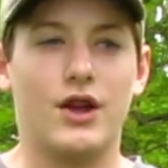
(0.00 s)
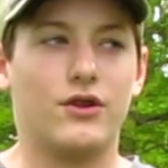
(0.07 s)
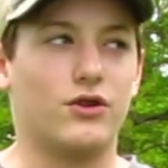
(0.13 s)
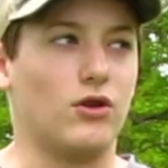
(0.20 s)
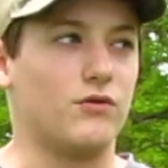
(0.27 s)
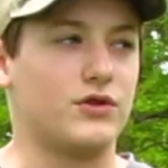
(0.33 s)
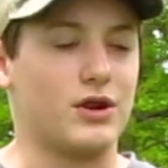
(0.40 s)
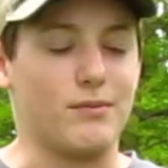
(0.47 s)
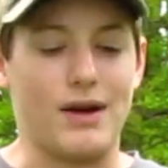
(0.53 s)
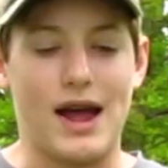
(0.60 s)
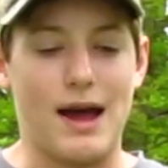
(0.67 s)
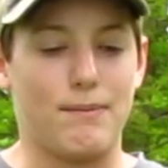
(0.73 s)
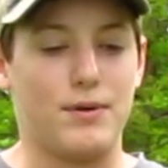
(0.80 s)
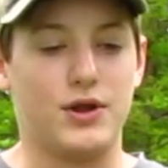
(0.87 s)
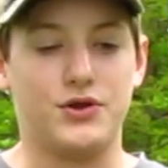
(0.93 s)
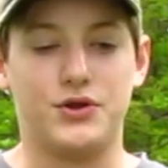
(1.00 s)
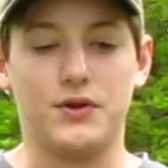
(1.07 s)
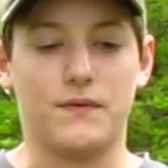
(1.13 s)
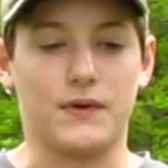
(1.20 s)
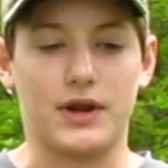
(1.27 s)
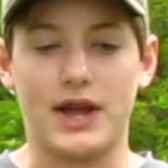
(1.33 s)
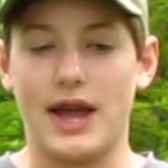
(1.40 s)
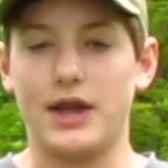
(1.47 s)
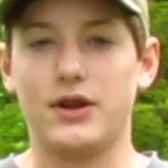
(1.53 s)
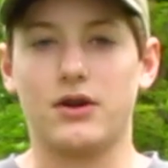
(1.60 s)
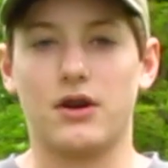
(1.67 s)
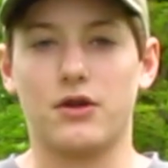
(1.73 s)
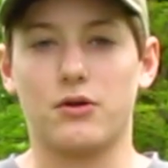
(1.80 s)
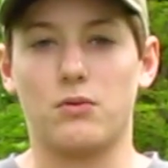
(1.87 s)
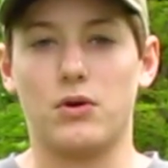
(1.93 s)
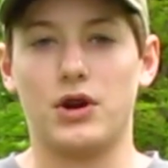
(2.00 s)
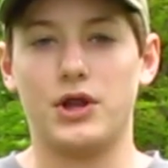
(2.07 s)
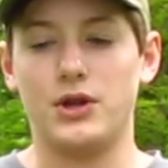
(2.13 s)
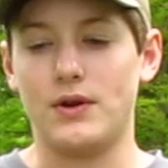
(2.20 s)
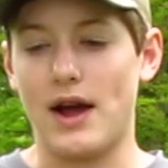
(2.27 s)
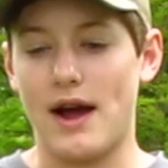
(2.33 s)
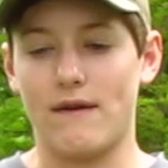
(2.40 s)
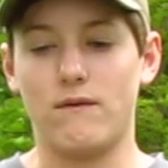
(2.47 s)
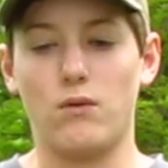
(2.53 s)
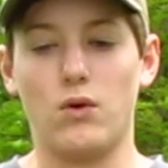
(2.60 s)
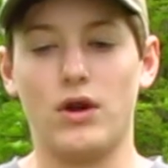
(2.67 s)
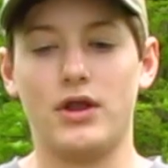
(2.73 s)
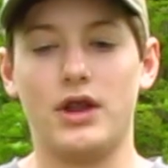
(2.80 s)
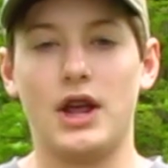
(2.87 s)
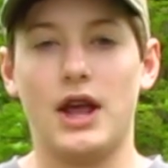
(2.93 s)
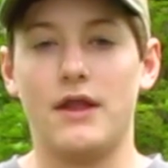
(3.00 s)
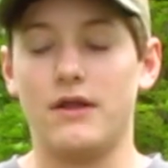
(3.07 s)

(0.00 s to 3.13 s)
So if something happens, you forget your other one, you have one.